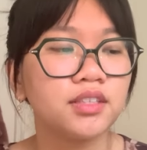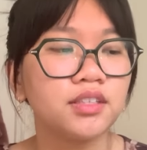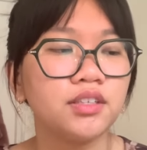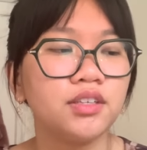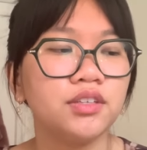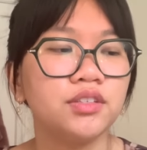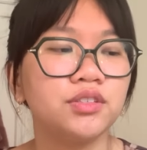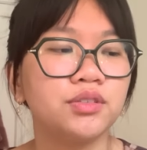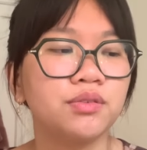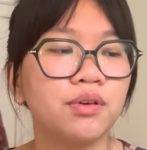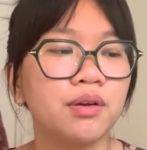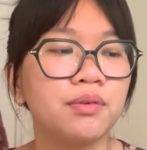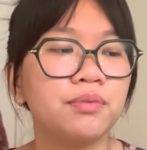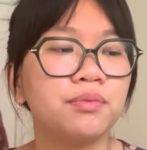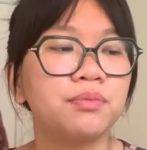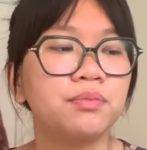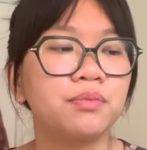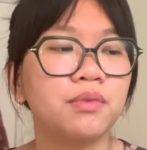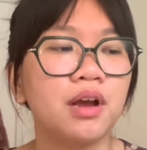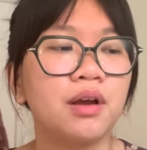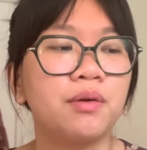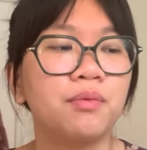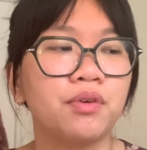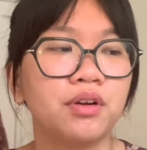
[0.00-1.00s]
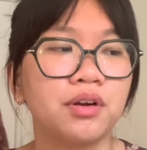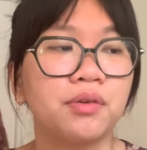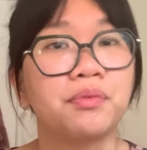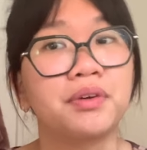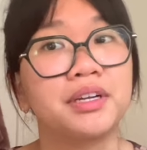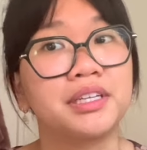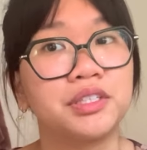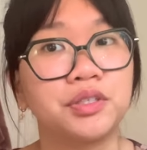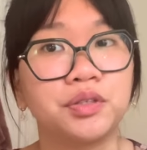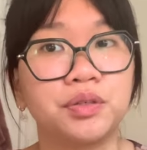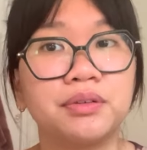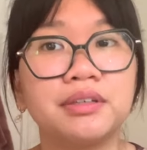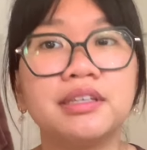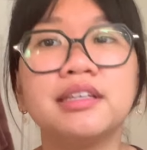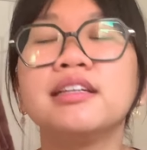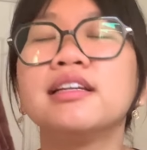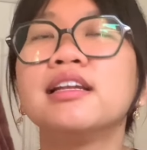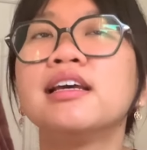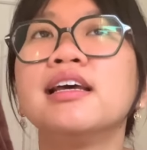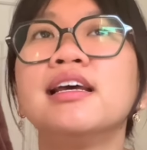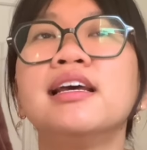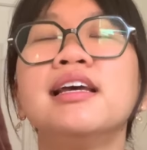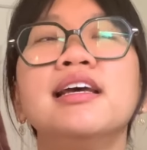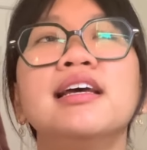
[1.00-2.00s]
So I want to redo it.
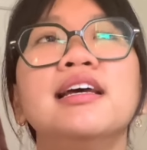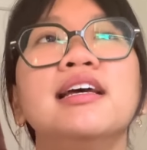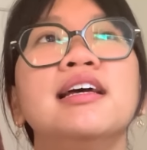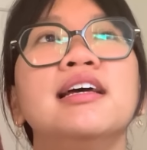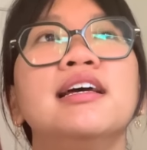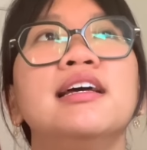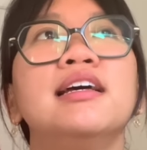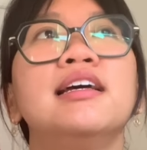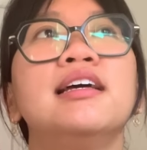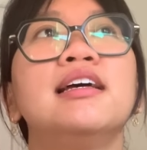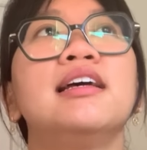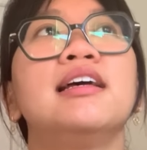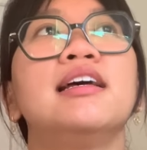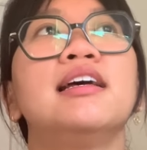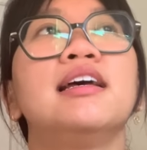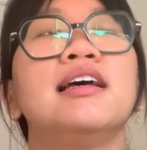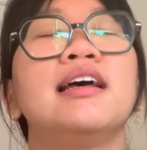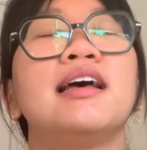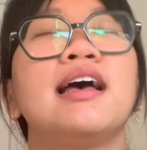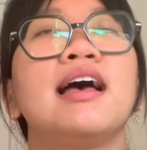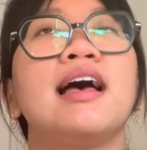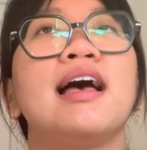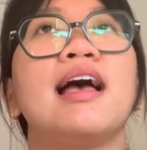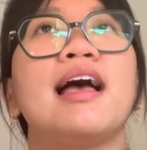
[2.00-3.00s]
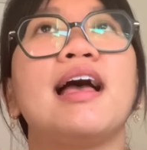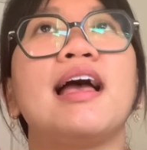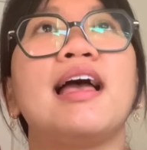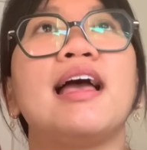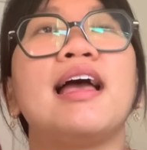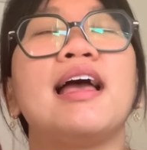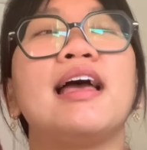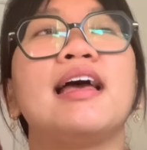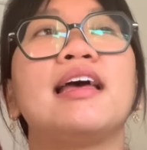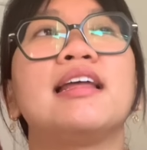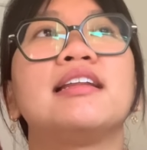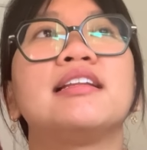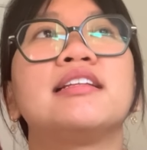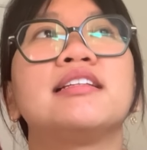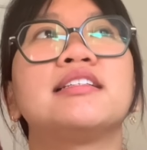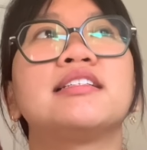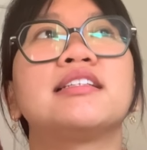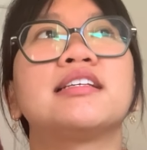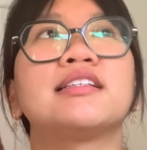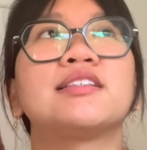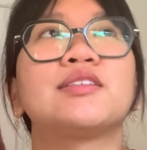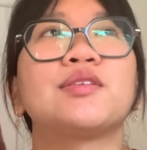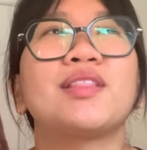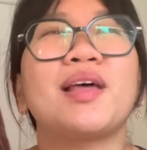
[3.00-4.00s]
And
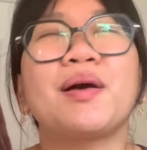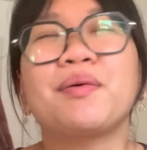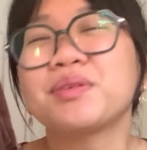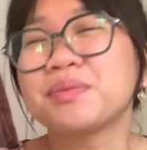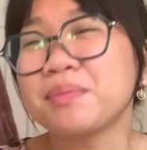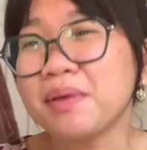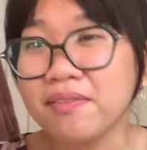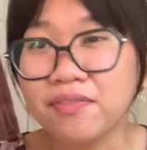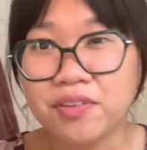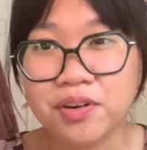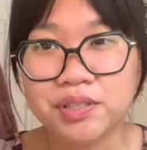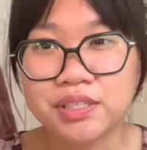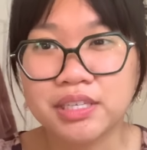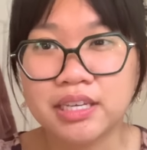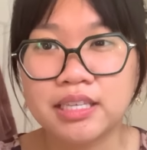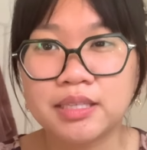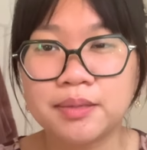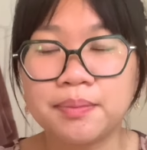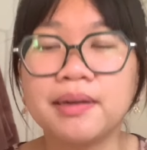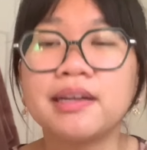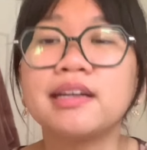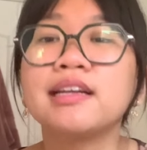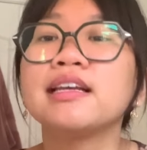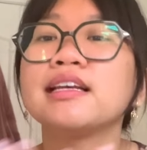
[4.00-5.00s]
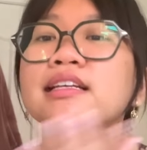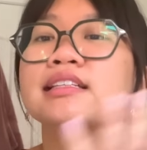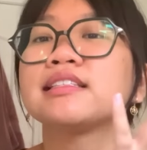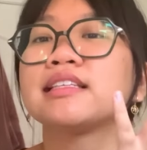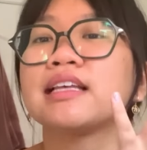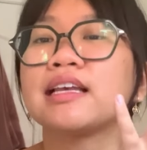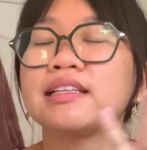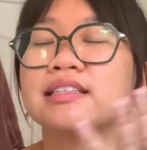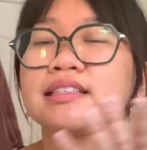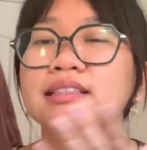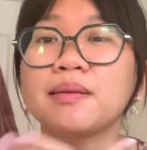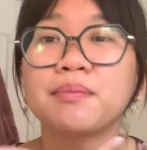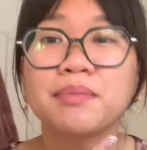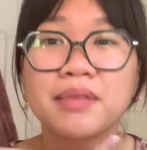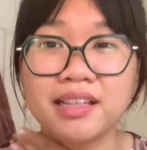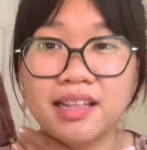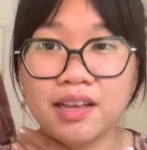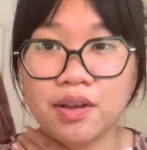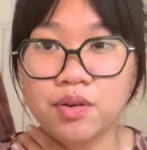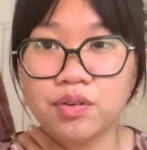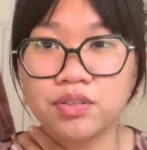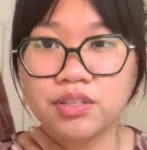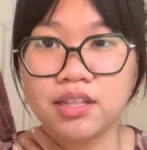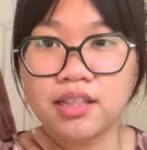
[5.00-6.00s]
so that was my first experience. It's something
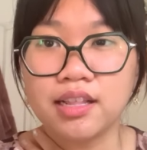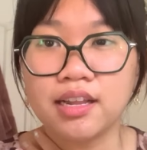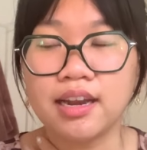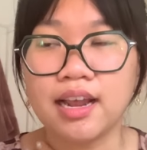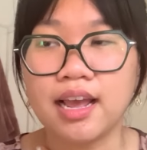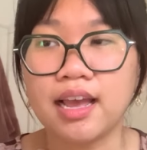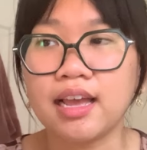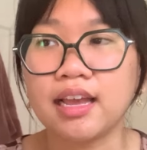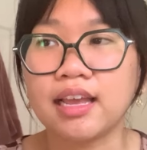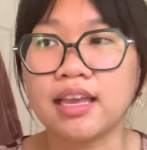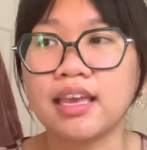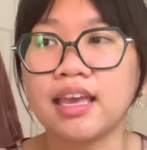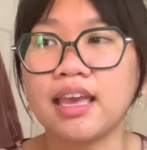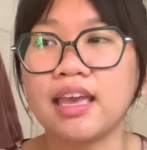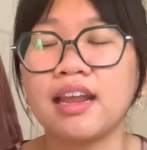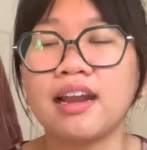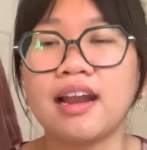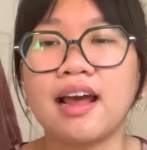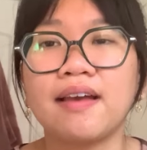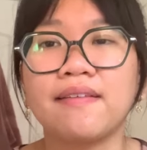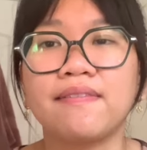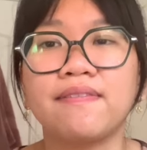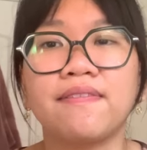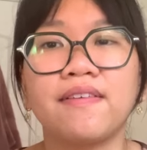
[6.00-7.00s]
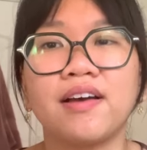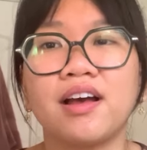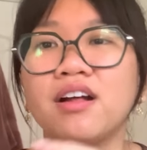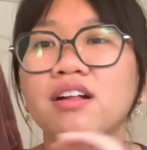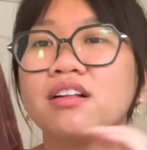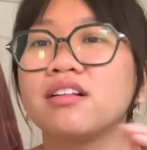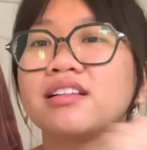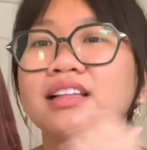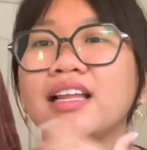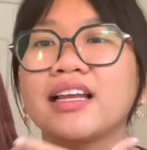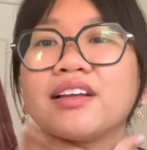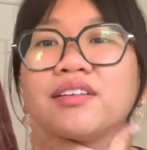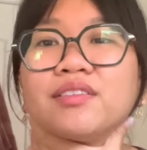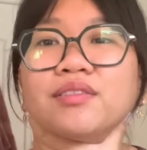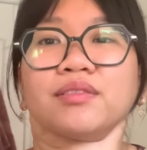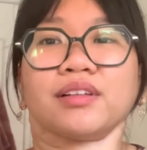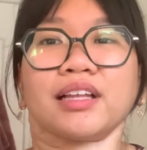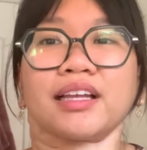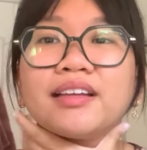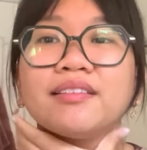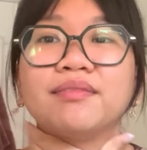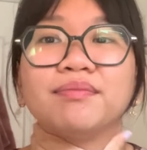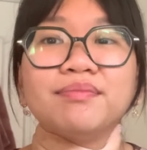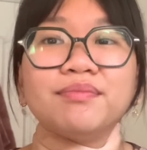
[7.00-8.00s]
that goes on the neck, and I felt like
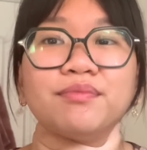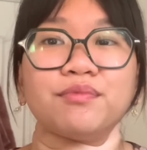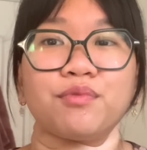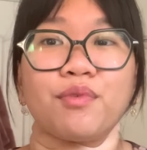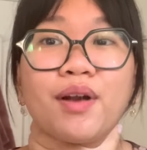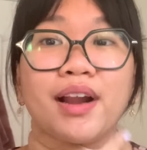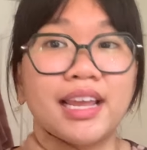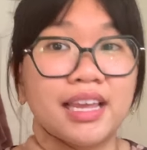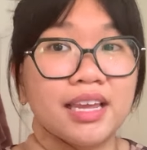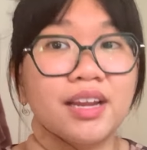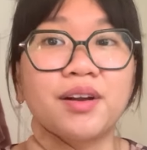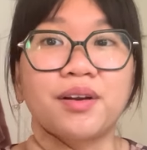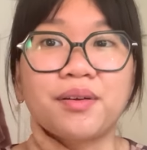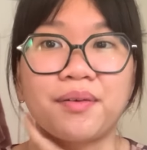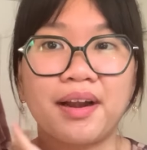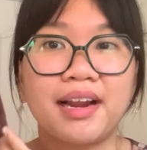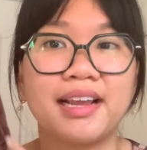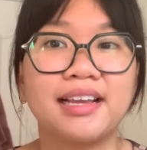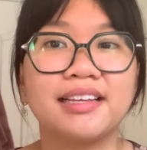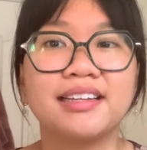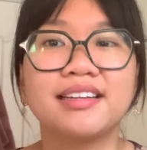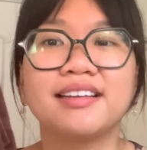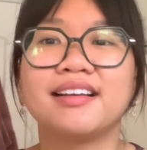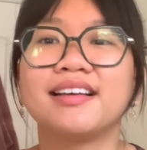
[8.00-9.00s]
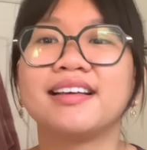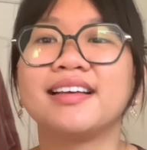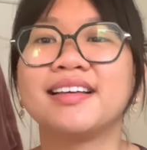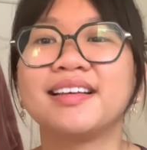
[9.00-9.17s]
right here, right?